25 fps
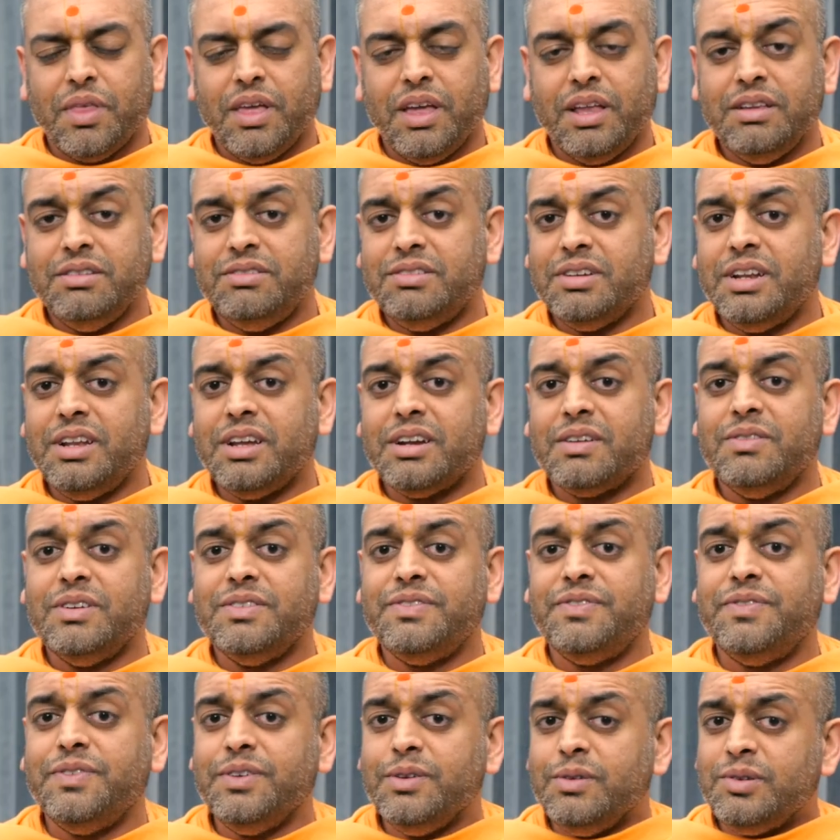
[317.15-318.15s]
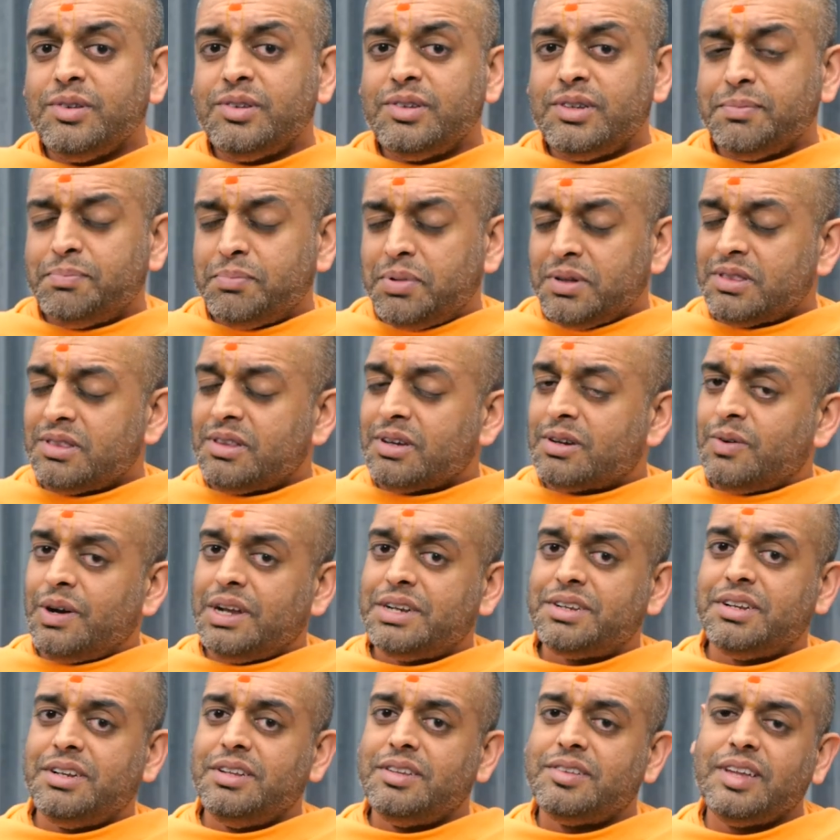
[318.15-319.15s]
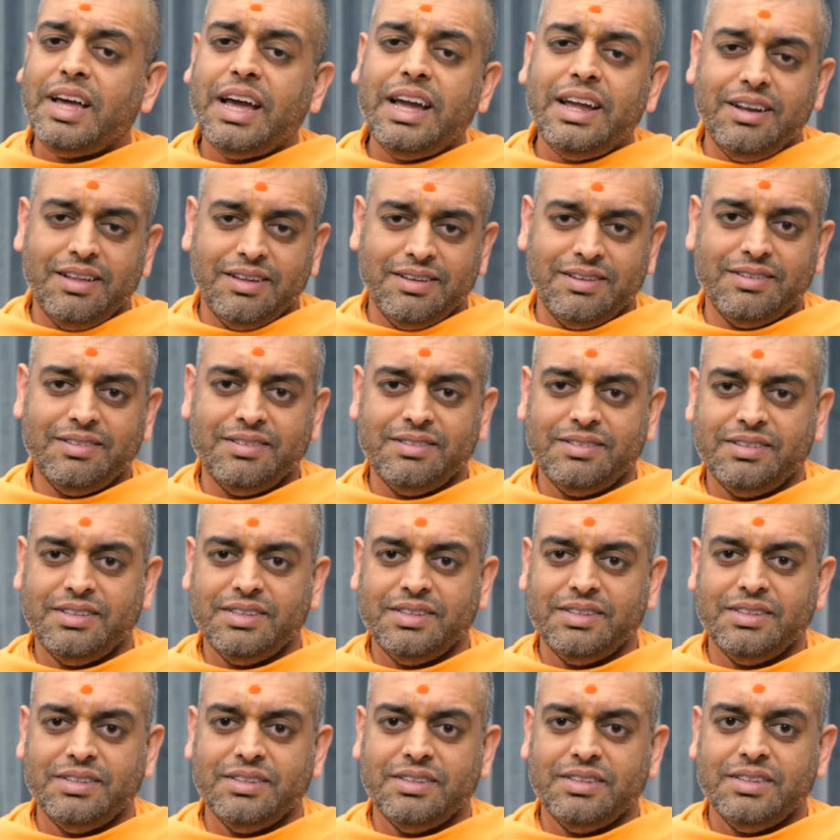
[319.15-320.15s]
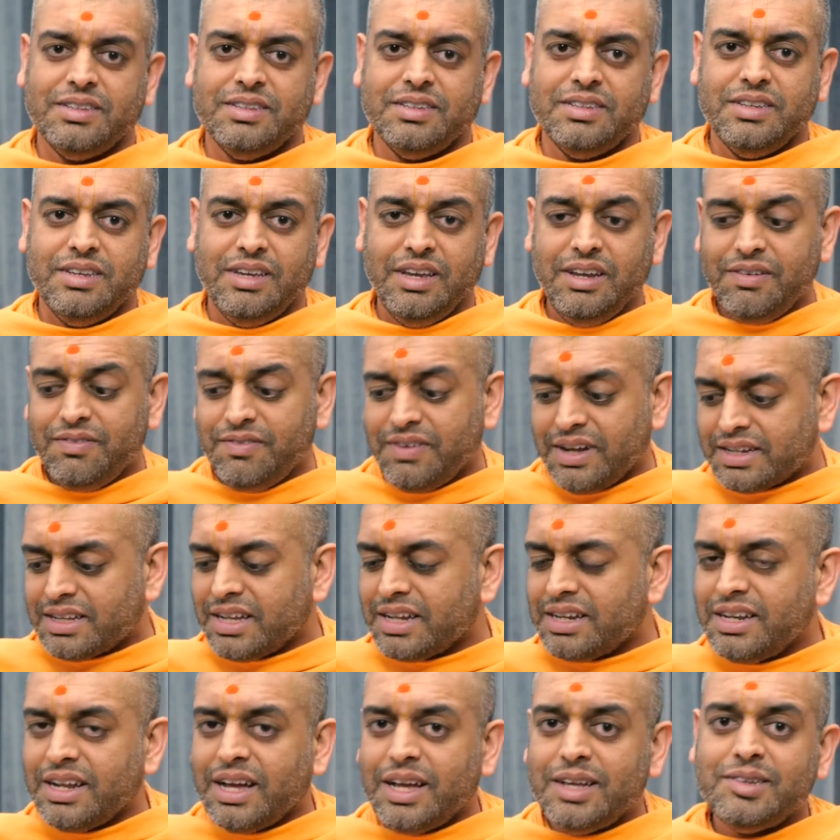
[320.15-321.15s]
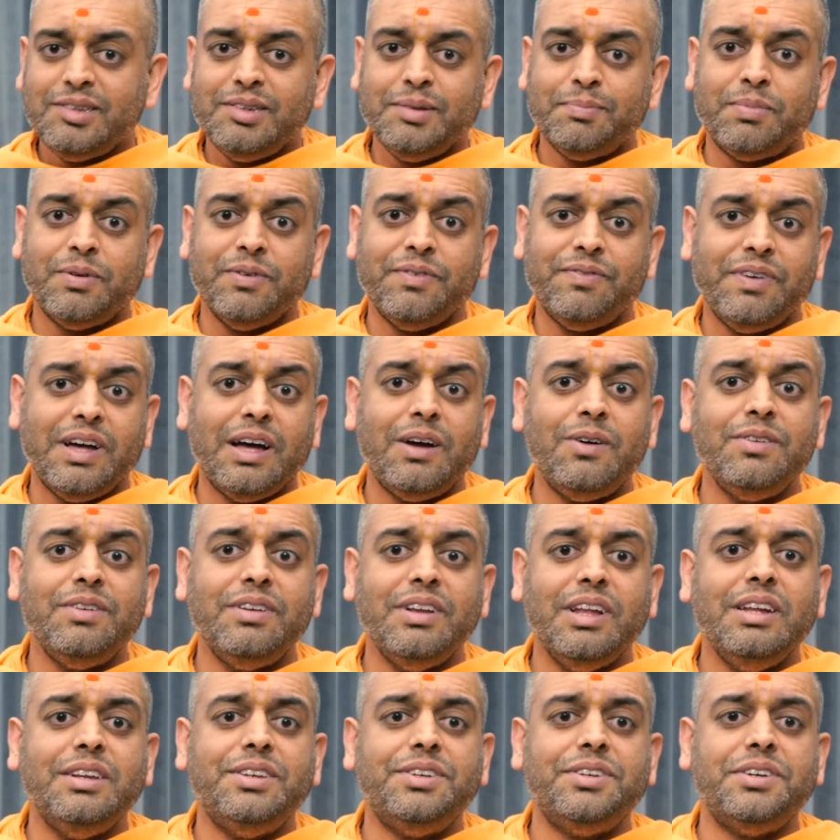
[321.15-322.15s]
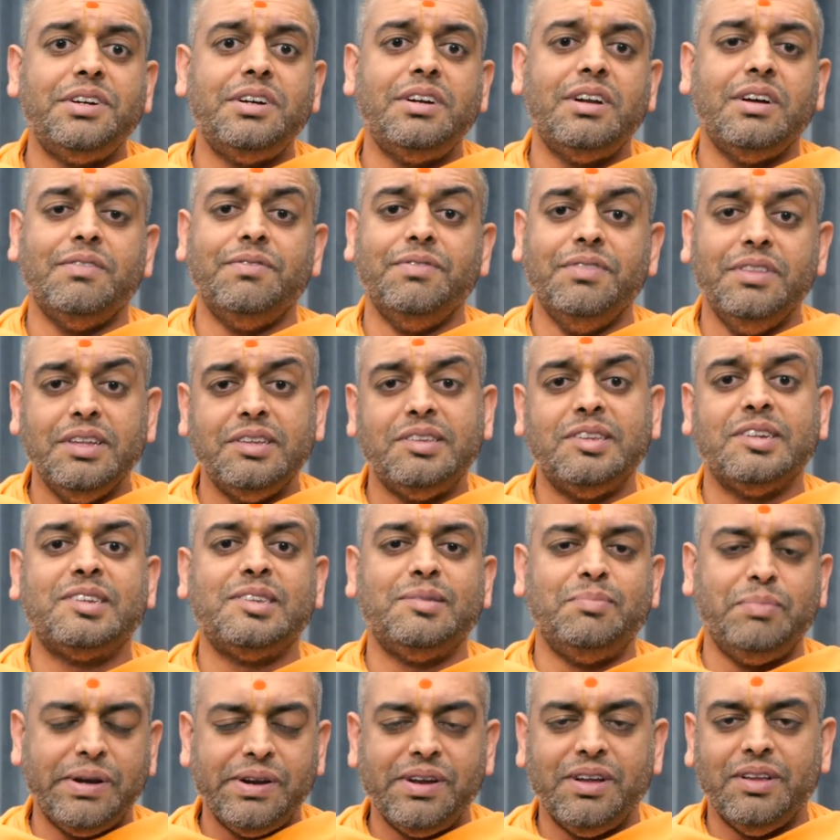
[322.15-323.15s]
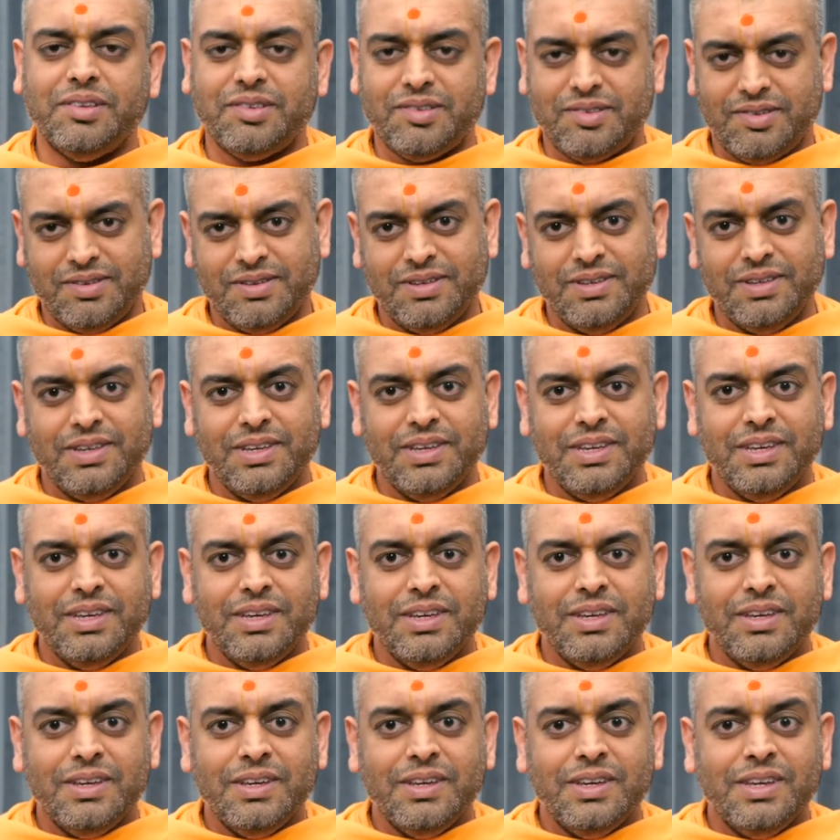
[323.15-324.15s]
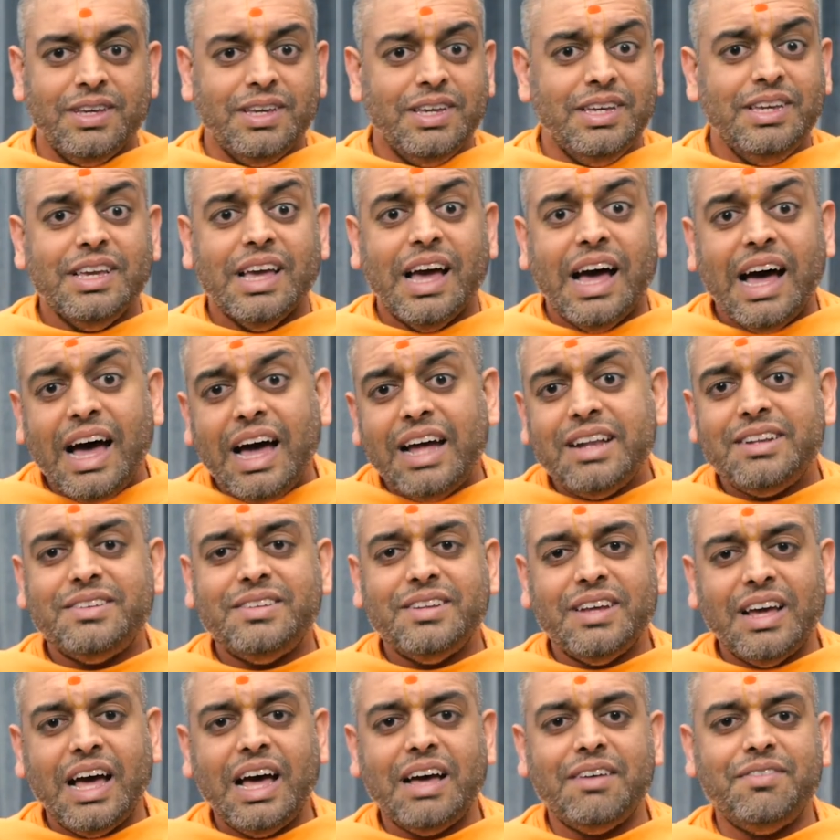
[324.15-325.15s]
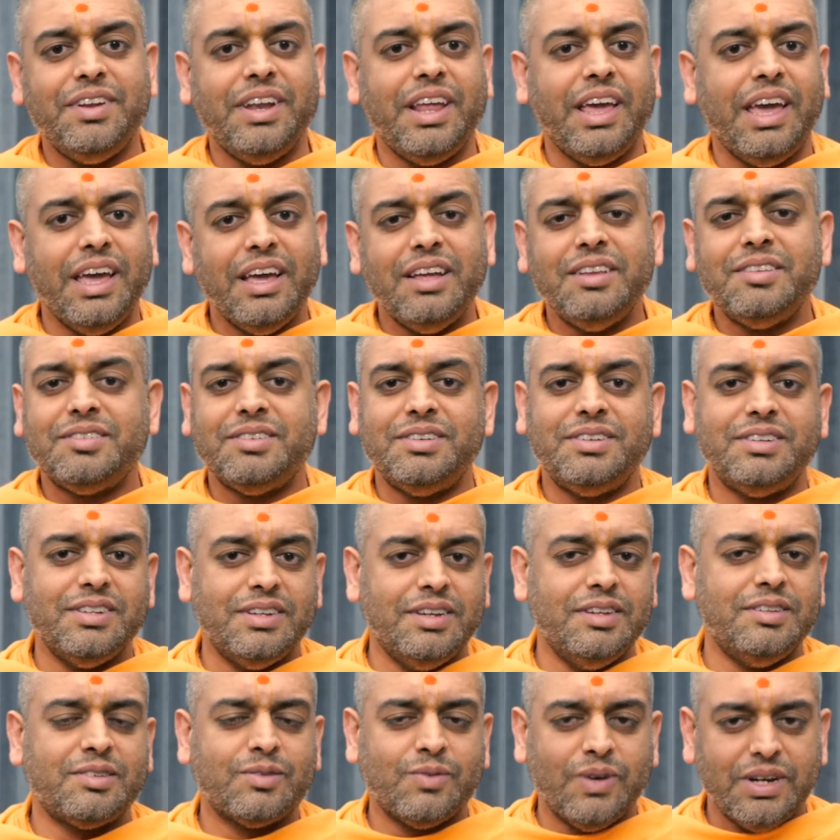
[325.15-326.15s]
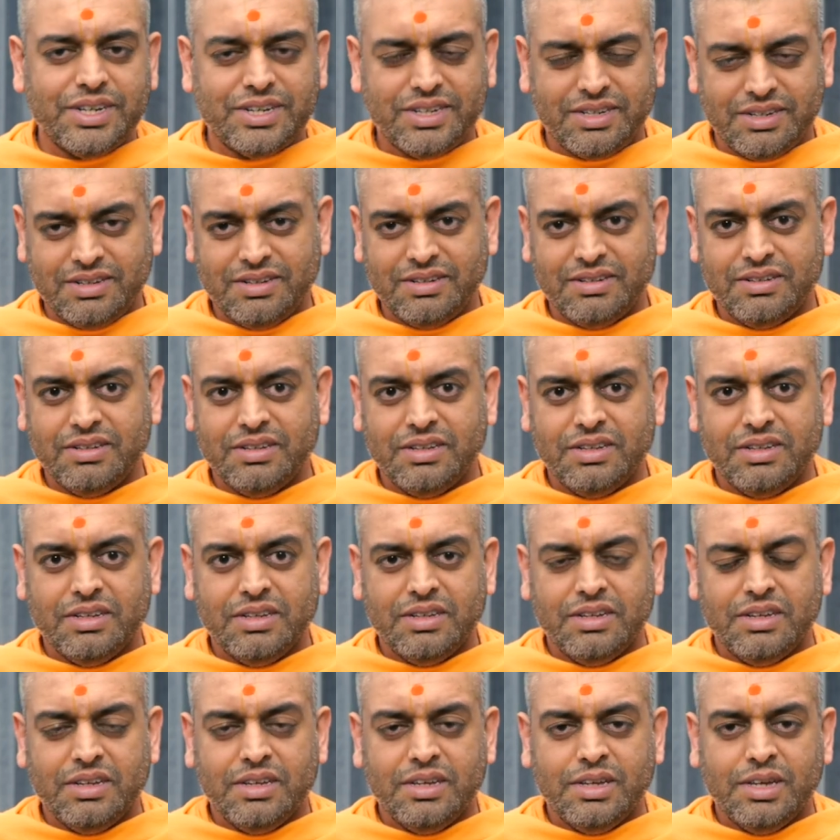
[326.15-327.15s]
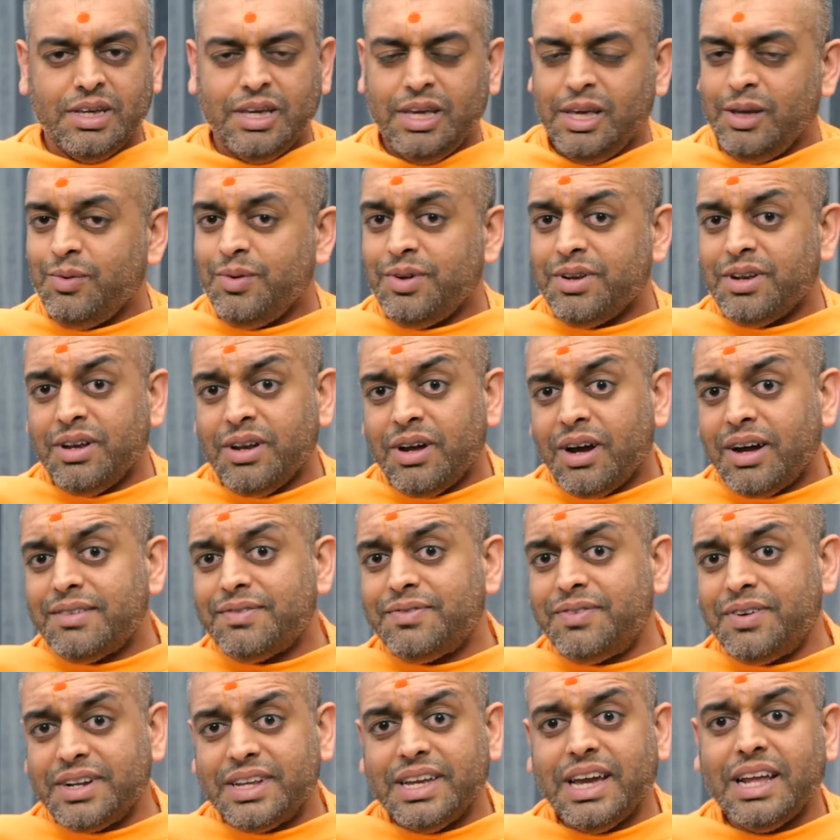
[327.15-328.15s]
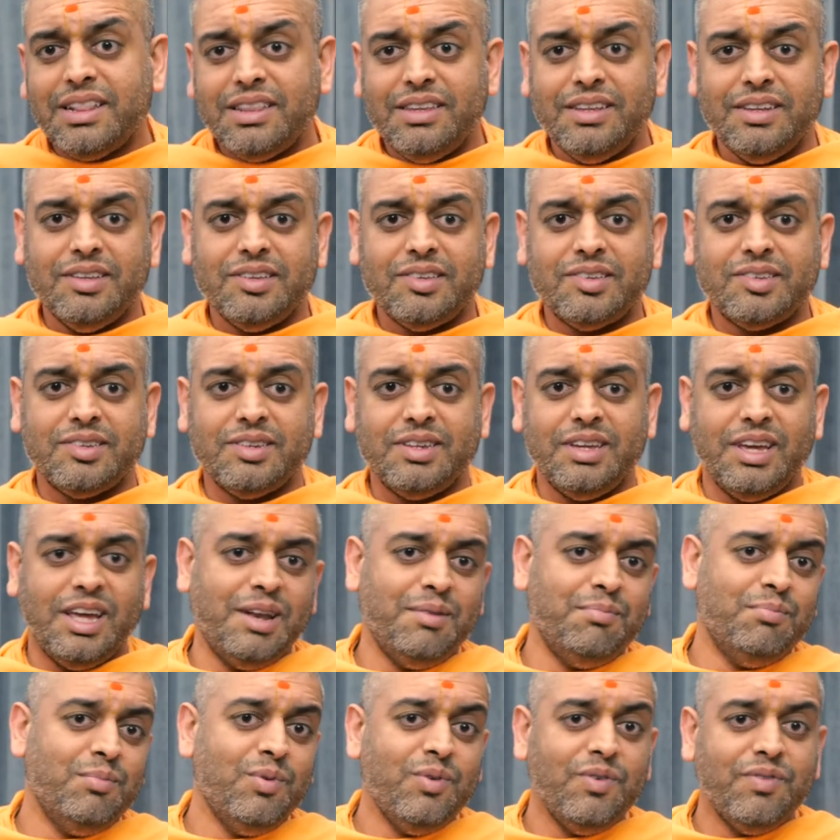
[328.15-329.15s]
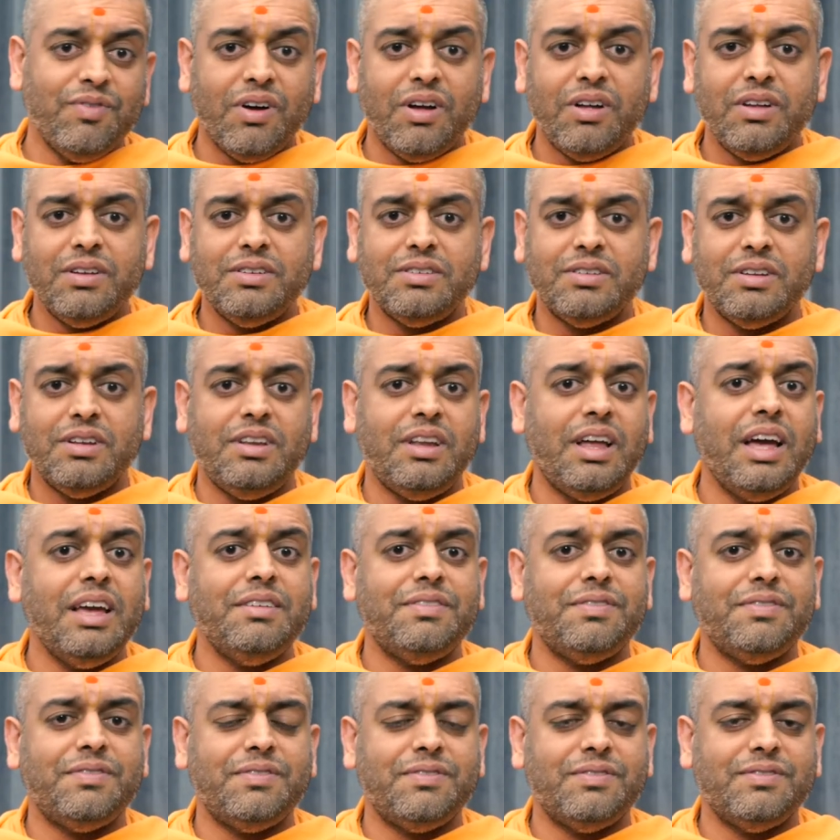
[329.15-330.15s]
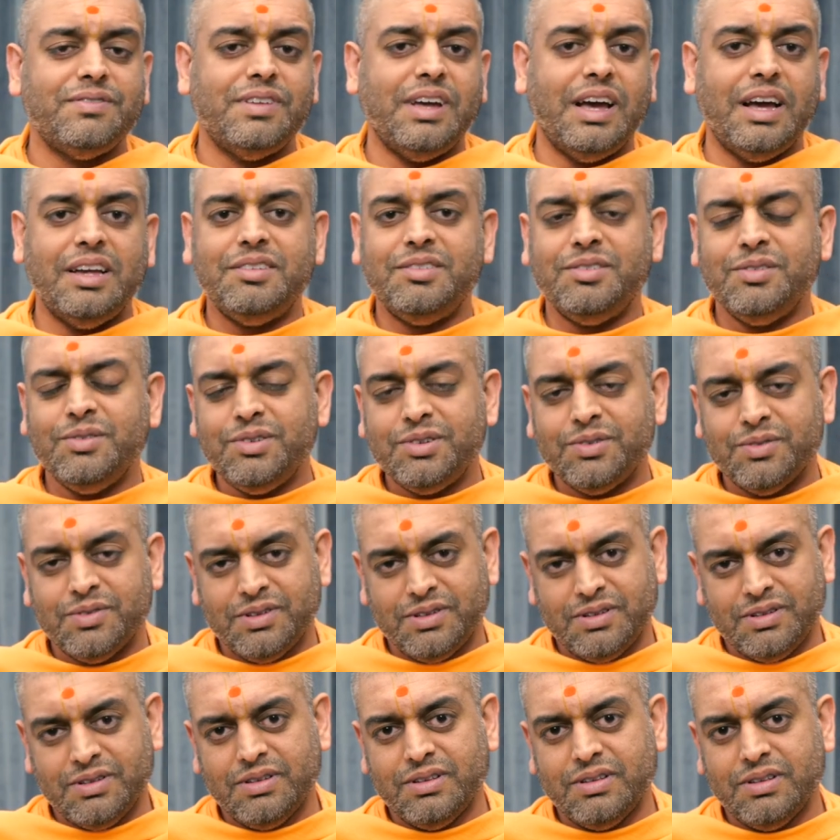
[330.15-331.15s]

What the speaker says: And Janak refused to put the question aside. He recognized the profound nature of this experience. He had to have an answer to his question. He would not forget this and move on to life as usual.